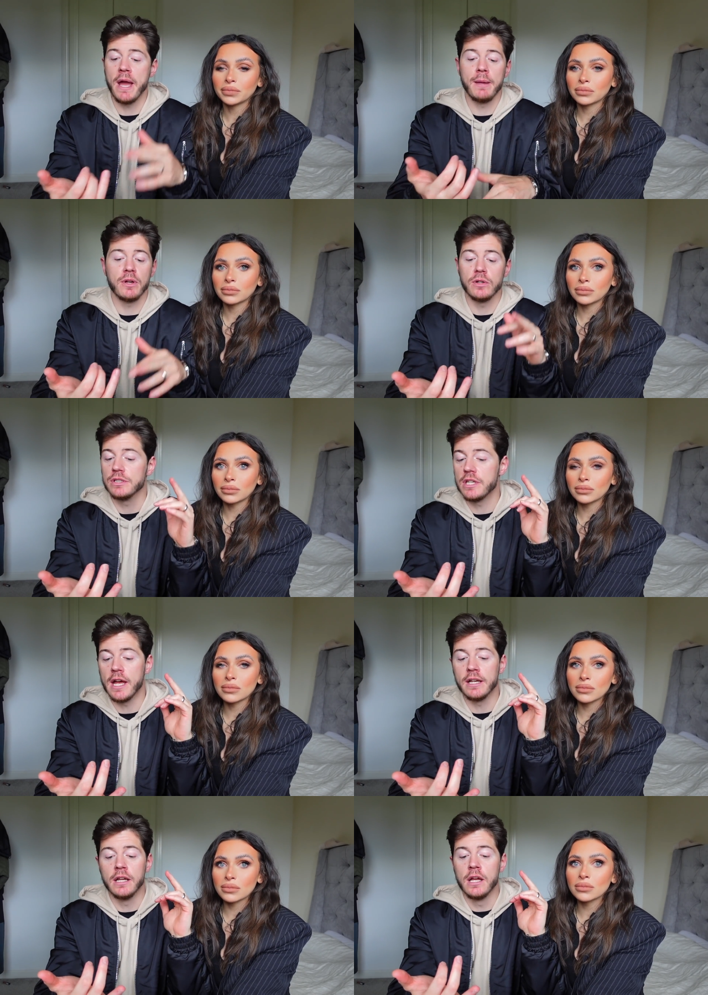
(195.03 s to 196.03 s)
Speaker 1: baby
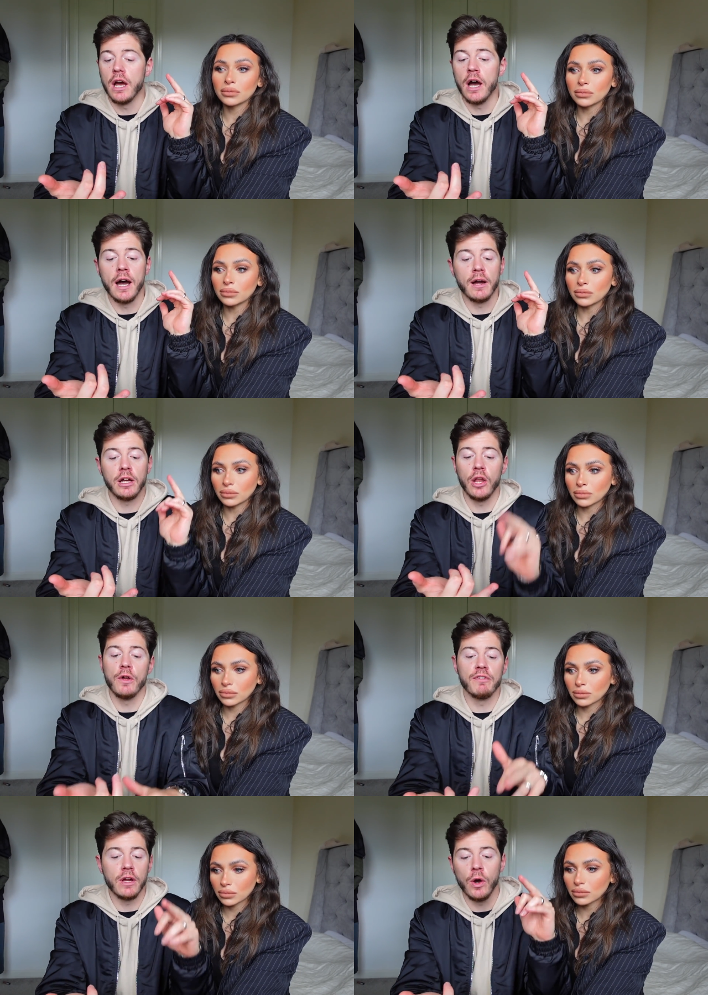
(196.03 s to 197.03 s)
content, uh,
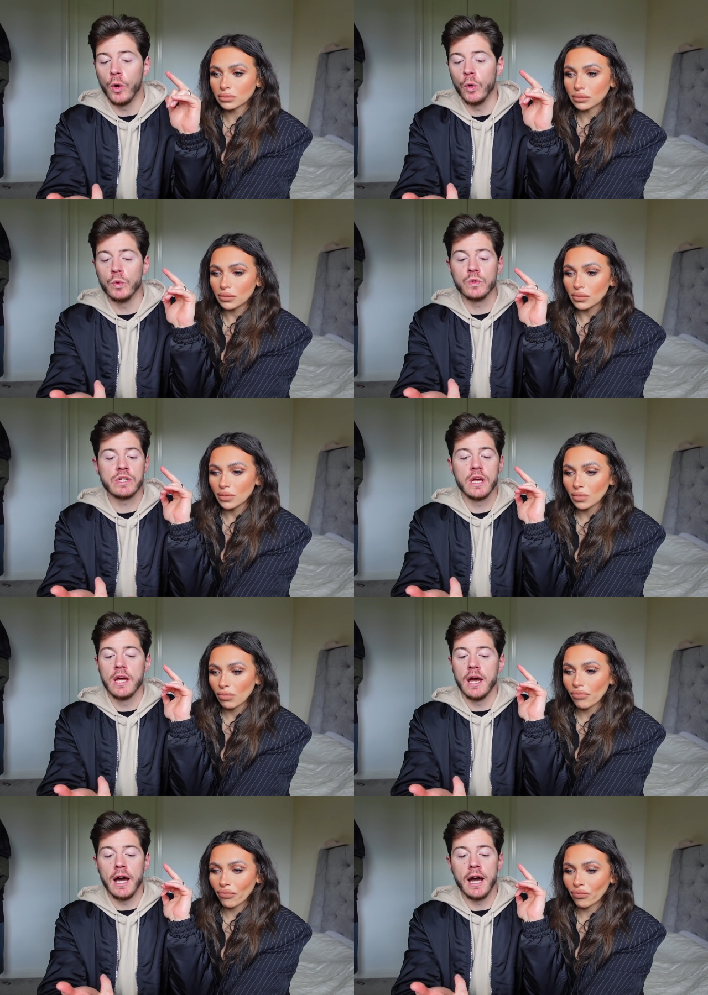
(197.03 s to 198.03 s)
clothing hauls
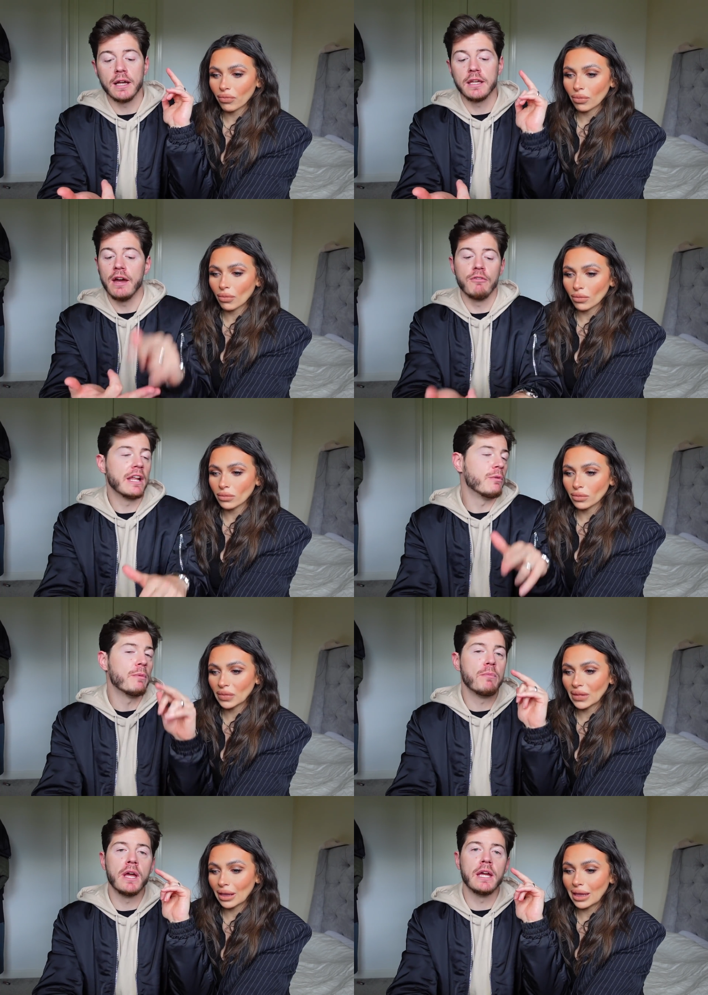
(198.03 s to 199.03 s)
uh, get ready
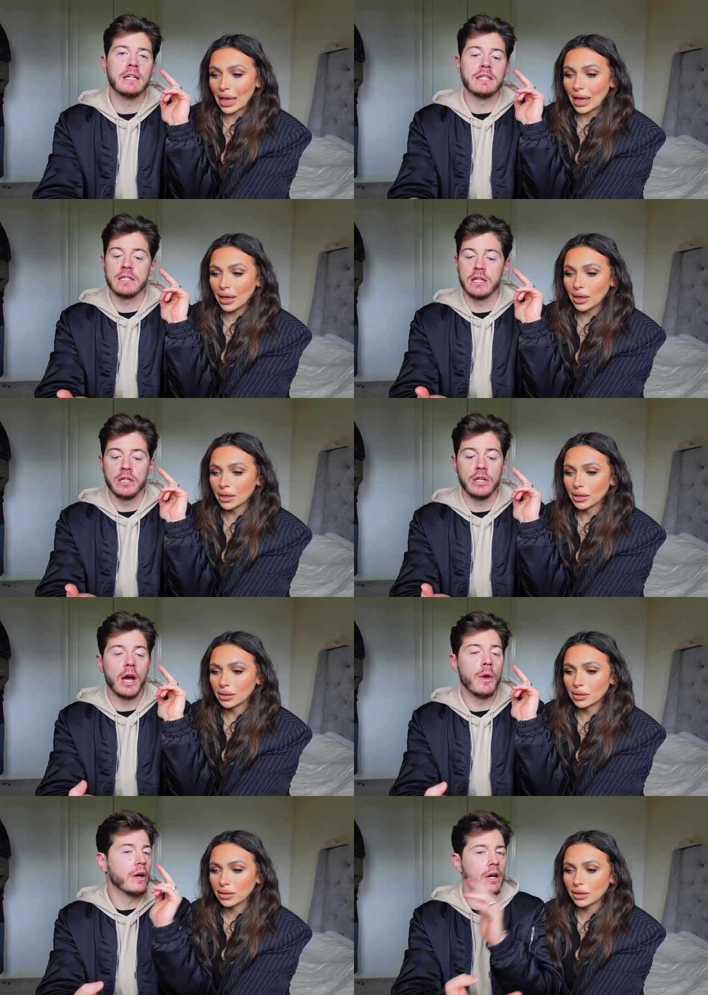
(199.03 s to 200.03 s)
with me. Yeah. You
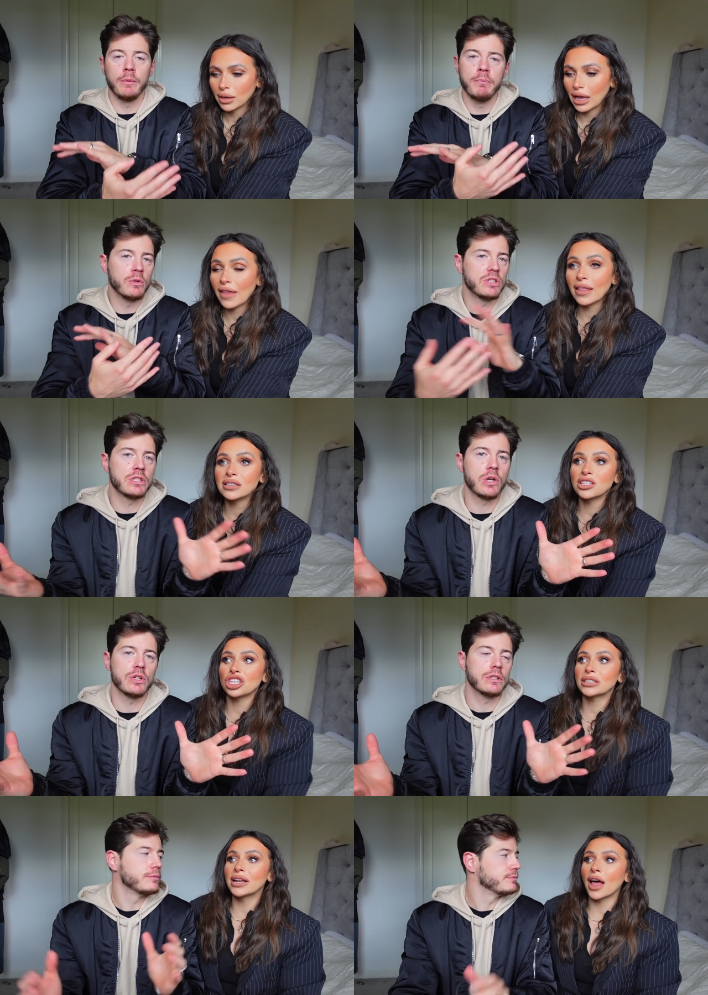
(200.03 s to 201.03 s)
know, uh, and this is got...
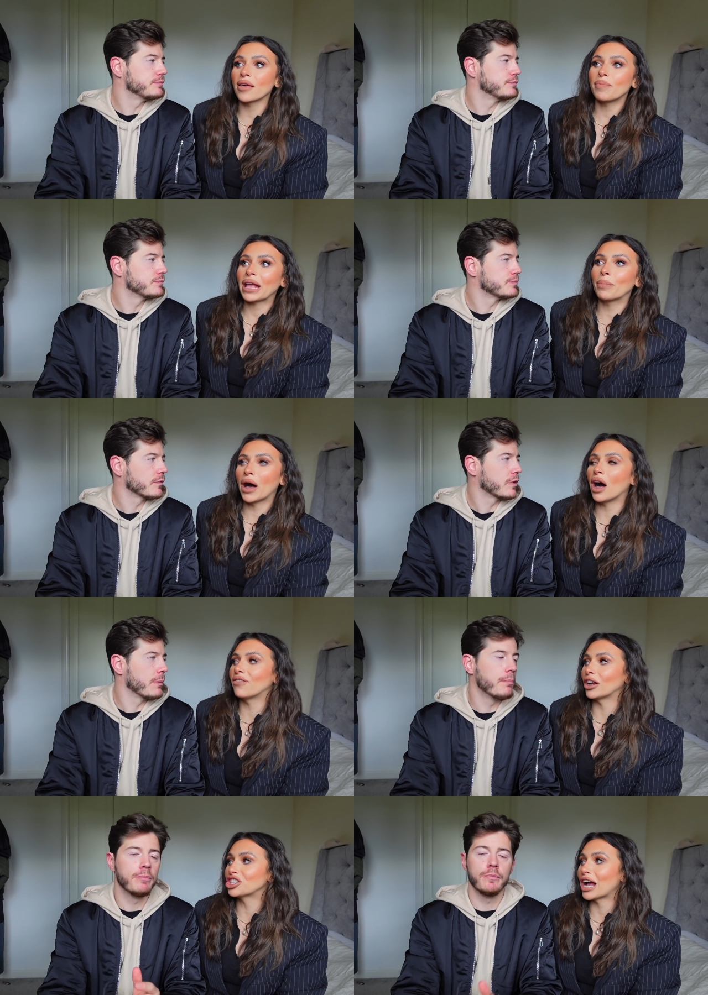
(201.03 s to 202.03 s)
just
Speaker 2: another big
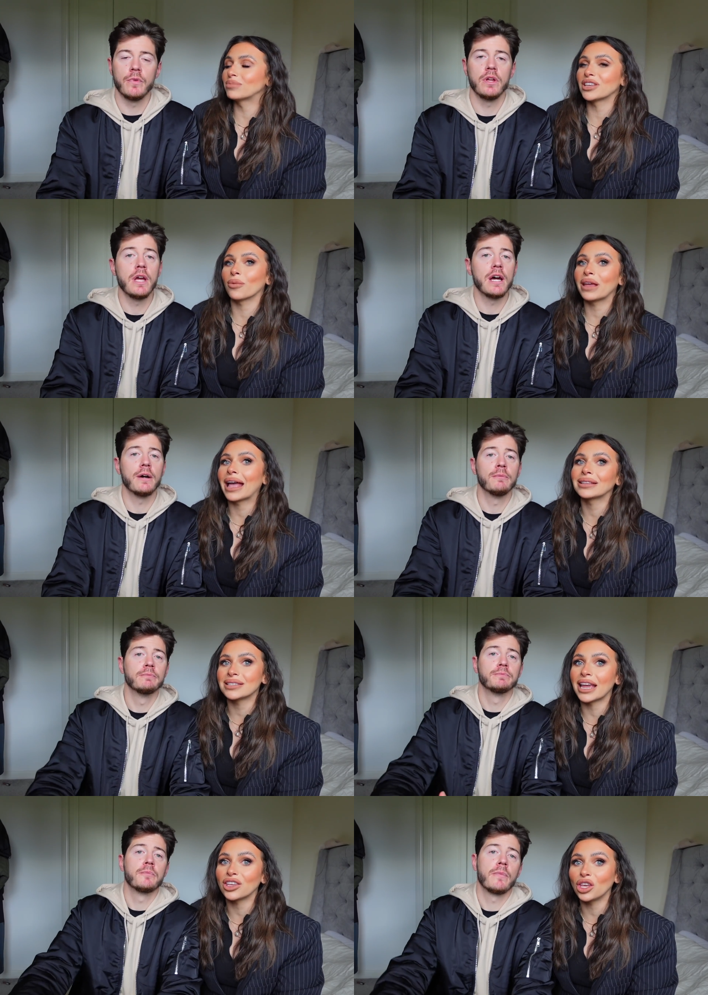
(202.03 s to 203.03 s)
part of our chapter that yeah. we get
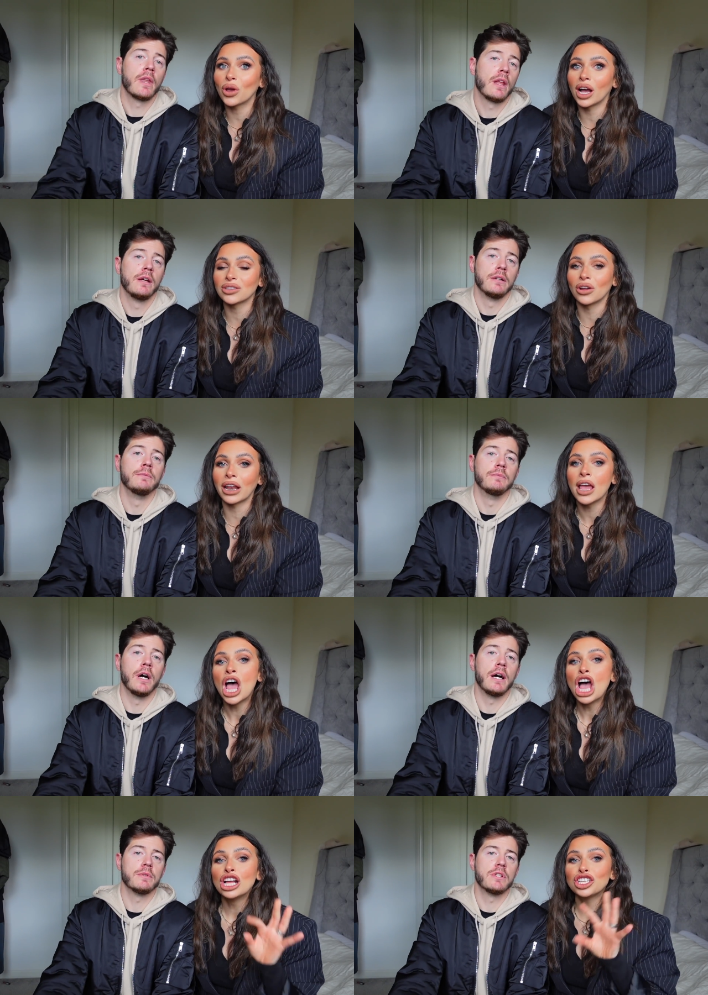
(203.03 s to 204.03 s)
to take you guys on. And
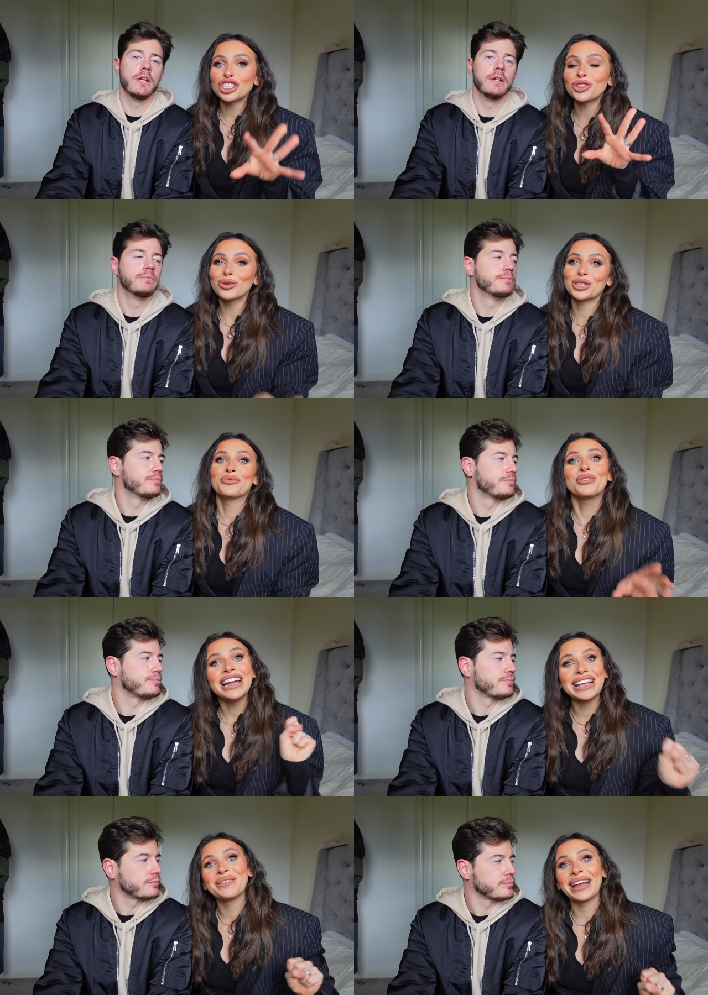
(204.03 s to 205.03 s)
Absolutely. just also
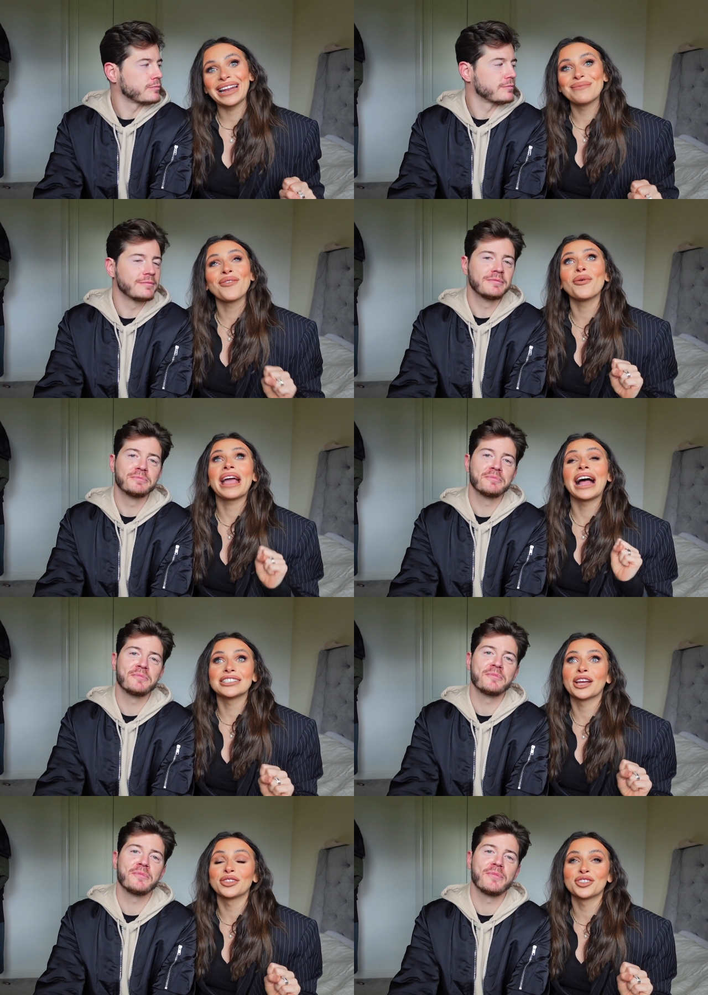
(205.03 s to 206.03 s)
really quickly before we
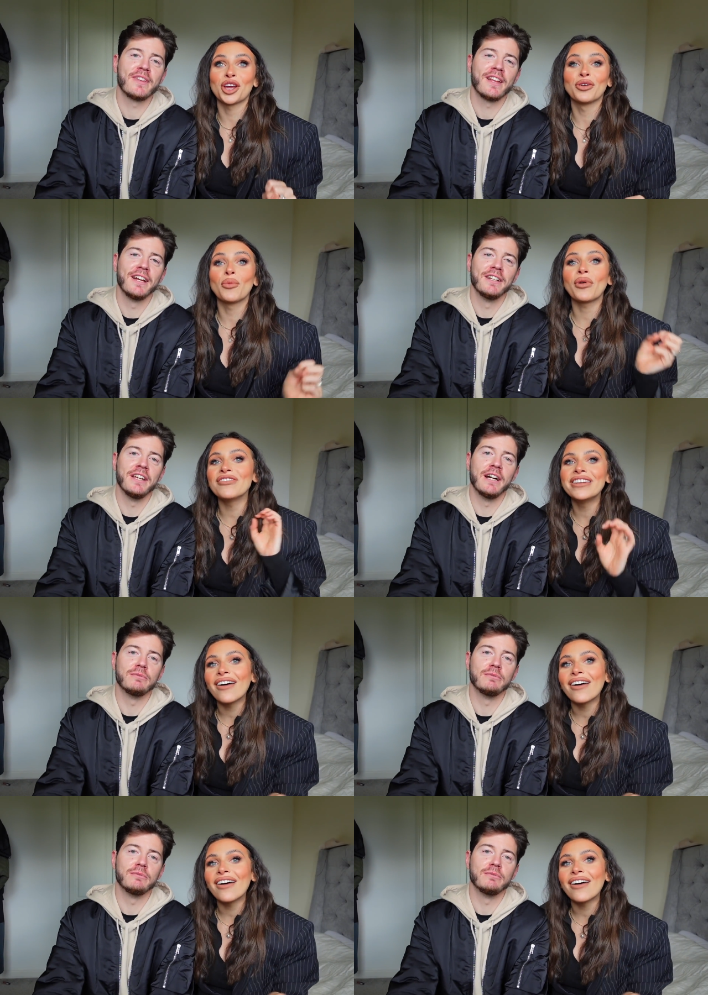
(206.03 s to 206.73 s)
actually go to the showroom, we've yeah.